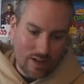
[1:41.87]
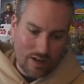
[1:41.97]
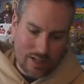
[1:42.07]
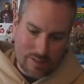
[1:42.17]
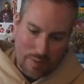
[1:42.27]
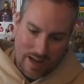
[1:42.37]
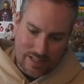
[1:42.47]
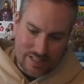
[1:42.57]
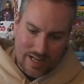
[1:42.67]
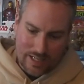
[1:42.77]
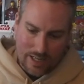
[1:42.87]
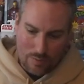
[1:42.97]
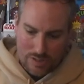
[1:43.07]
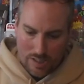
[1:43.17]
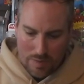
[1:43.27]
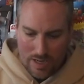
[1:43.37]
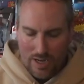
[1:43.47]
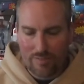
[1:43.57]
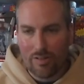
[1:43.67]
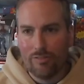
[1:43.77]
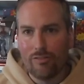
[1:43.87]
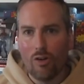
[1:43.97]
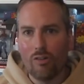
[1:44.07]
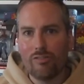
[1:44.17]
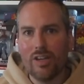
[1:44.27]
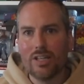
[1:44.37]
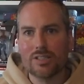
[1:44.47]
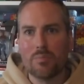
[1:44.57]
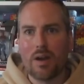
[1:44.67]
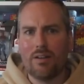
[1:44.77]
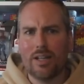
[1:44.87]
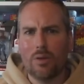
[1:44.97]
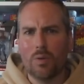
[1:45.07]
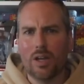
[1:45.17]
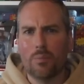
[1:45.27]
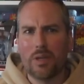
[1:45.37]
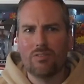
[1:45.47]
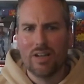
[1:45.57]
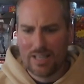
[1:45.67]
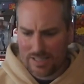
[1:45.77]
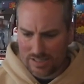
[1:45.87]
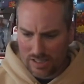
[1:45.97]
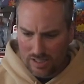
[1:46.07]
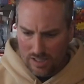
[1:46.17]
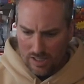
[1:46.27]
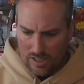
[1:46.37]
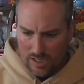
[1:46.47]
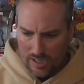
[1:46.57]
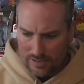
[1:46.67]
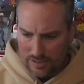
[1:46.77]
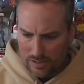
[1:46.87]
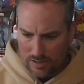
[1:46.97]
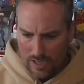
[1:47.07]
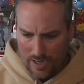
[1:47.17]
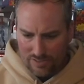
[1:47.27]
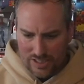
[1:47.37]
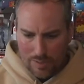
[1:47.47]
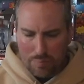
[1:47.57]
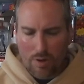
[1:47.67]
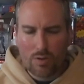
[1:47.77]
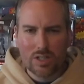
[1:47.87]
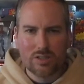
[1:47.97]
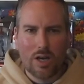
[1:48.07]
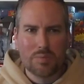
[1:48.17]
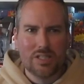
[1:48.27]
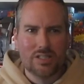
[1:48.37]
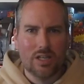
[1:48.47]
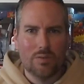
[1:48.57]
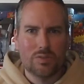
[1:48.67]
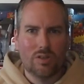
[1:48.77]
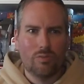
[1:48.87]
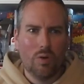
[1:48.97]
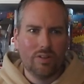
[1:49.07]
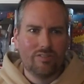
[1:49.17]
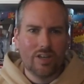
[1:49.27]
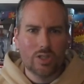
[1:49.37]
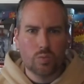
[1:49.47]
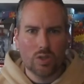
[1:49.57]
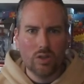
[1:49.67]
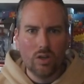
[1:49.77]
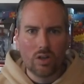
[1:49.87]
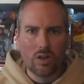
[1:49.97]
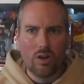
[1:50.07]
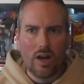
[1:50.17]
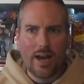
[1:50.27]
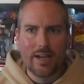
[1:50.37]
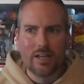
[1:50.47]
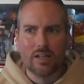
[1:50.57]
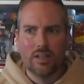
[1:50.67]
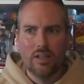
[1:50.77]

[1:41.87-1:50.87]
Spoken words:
realize about the 10, that there was gonna be another four figures apparently that were gonna be released. And I've seen the prototypes in terms of what the figures would look like,